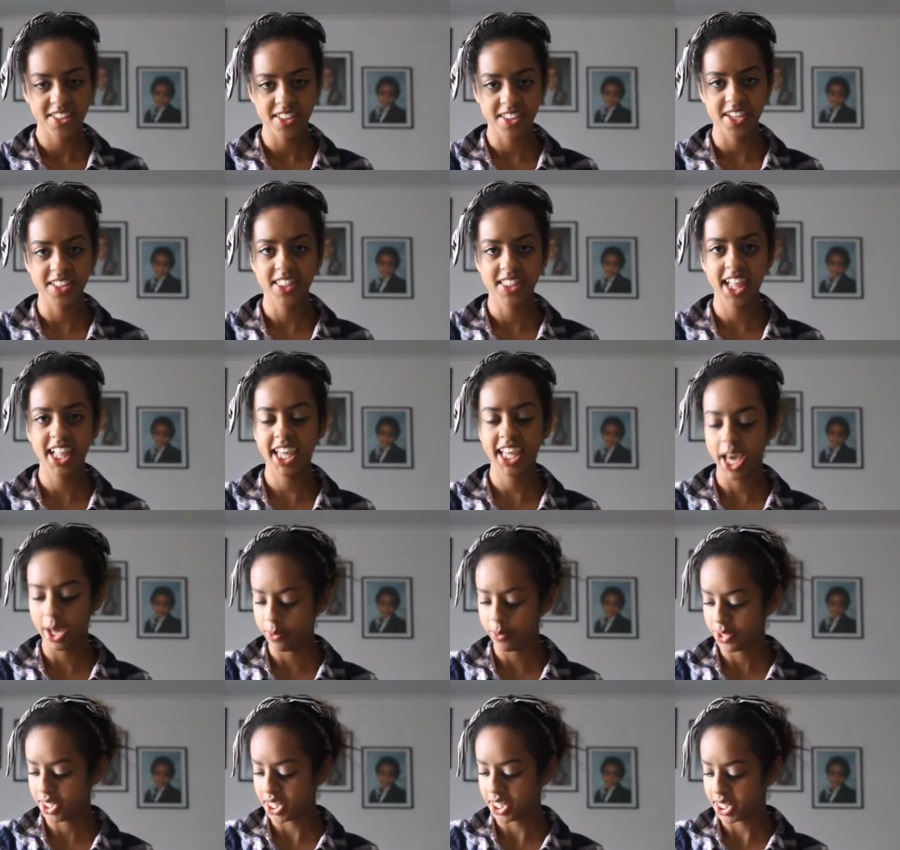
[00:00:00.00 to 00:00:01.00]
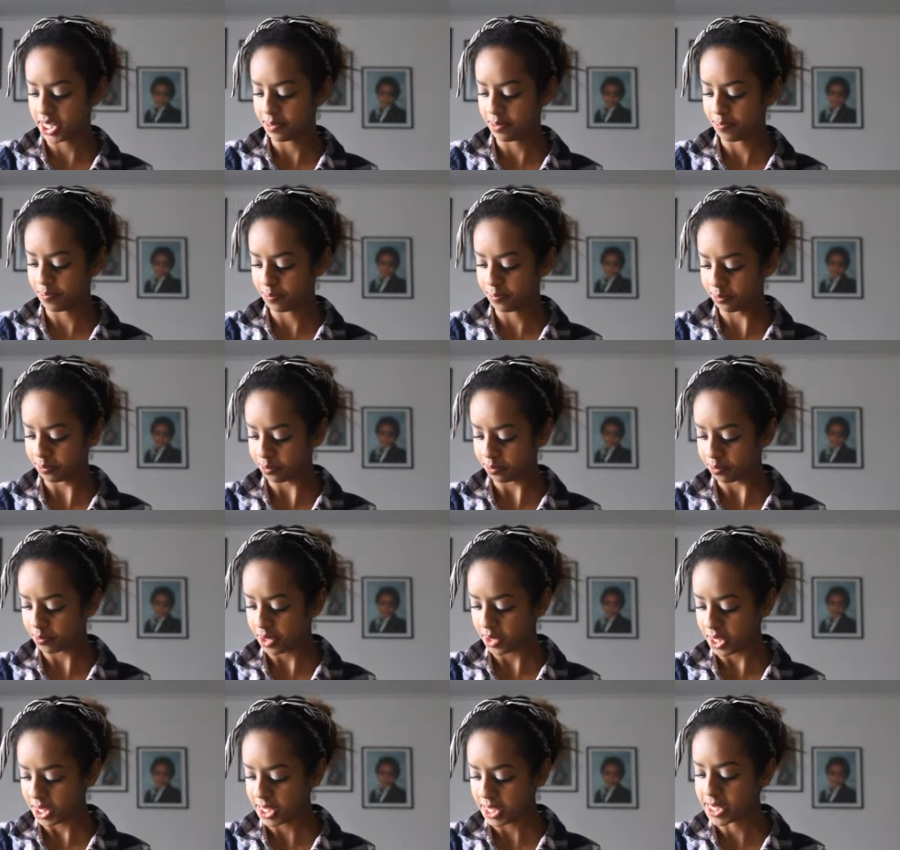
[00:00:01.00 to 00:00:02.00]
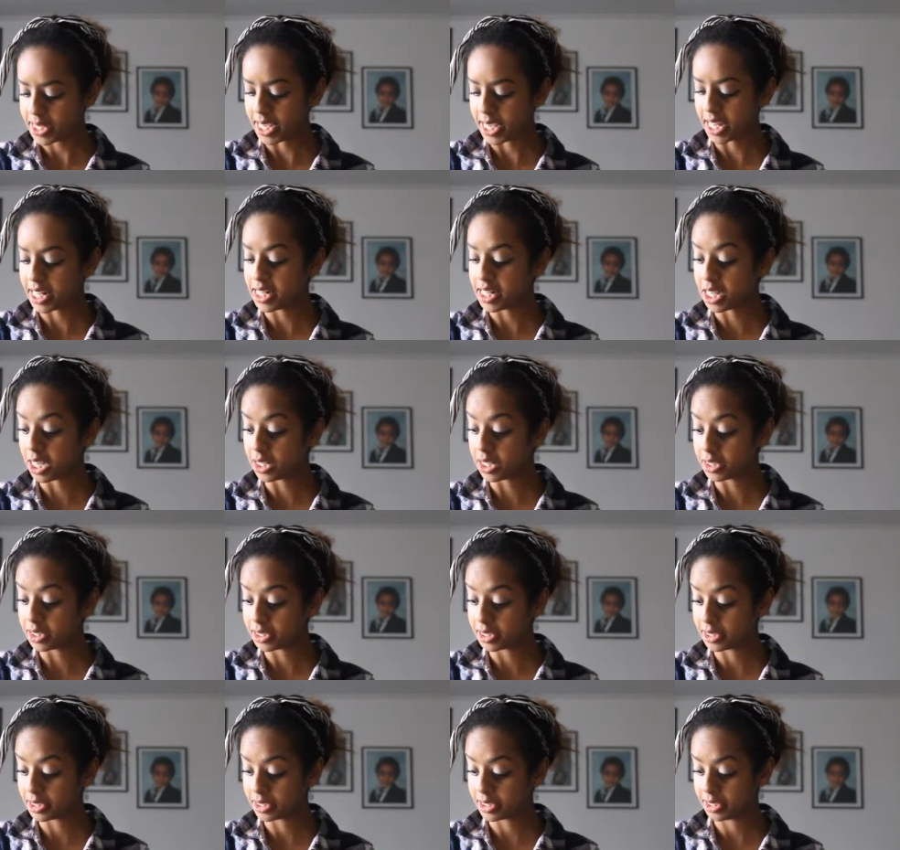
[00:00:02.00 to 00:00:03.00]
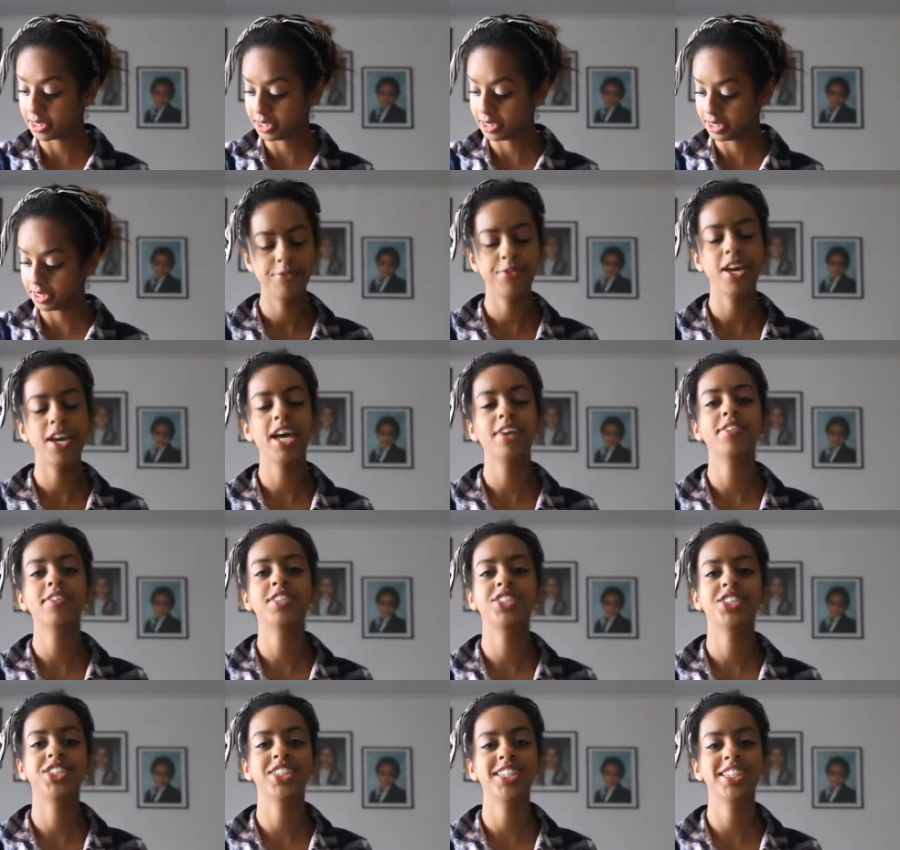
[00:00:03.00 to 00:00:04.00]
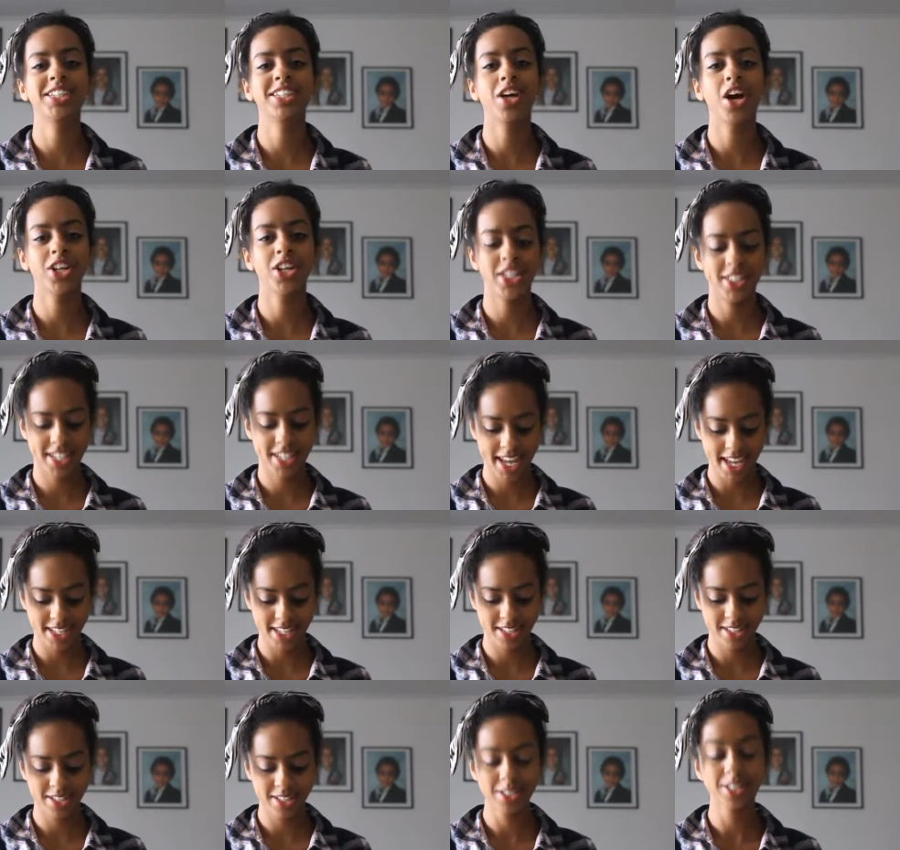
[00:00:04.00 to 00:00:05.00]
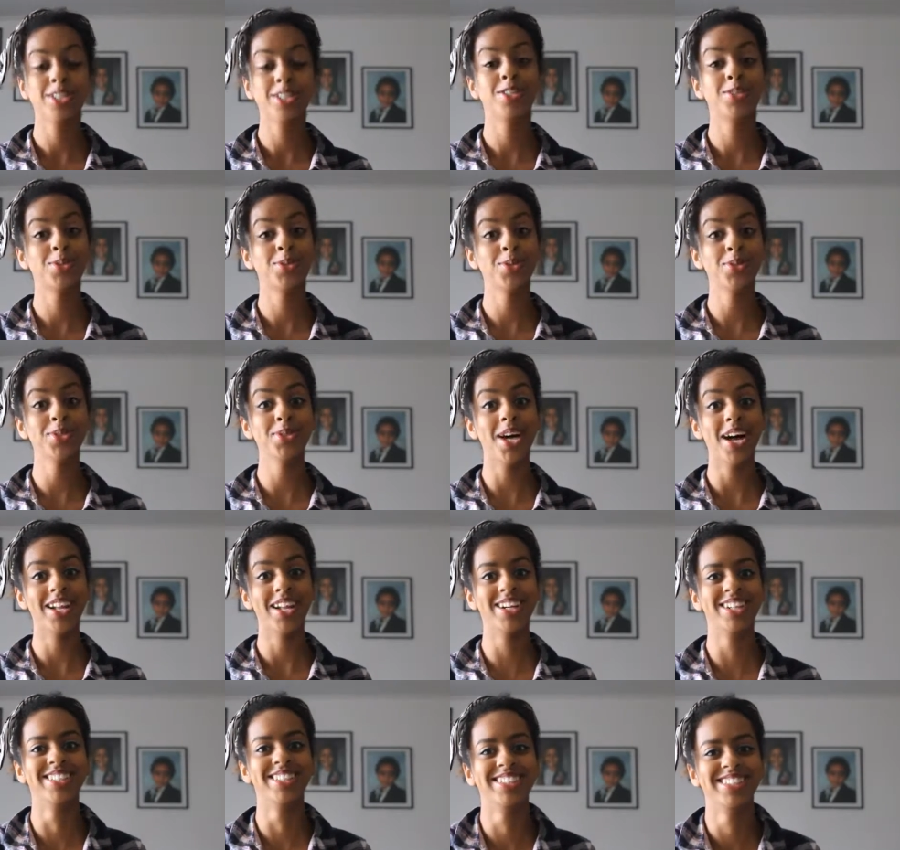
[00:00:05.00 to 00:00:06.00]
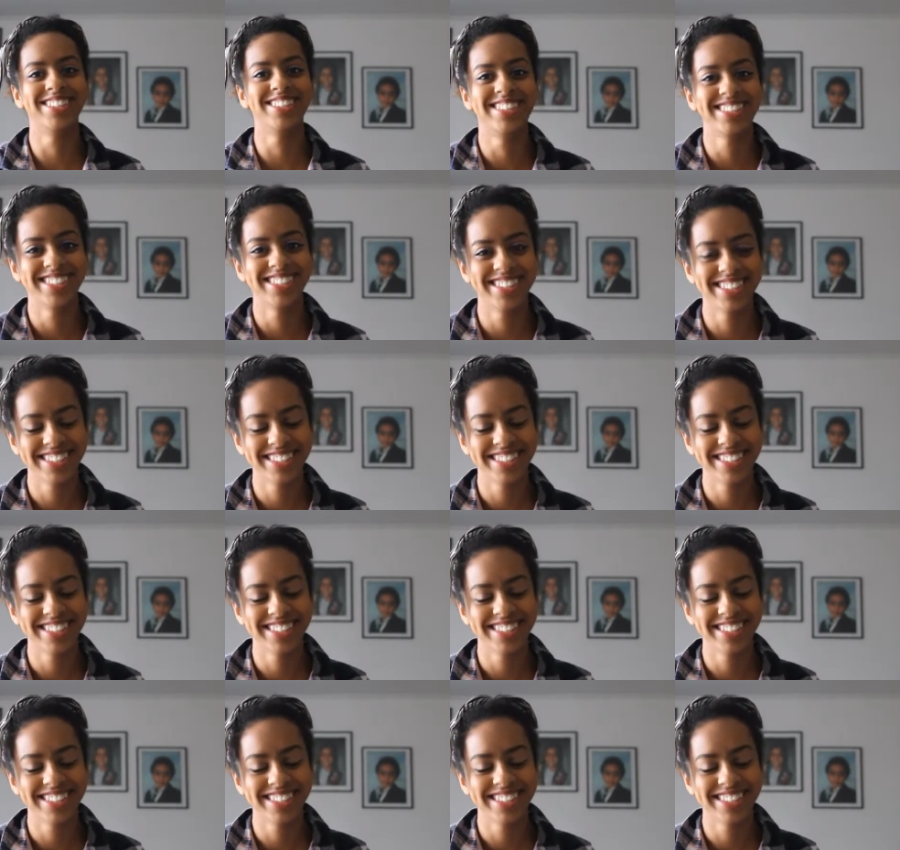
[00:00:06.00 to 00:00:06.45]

I think that counts. ten dollars. If you ever cheated on a test? Two dollars.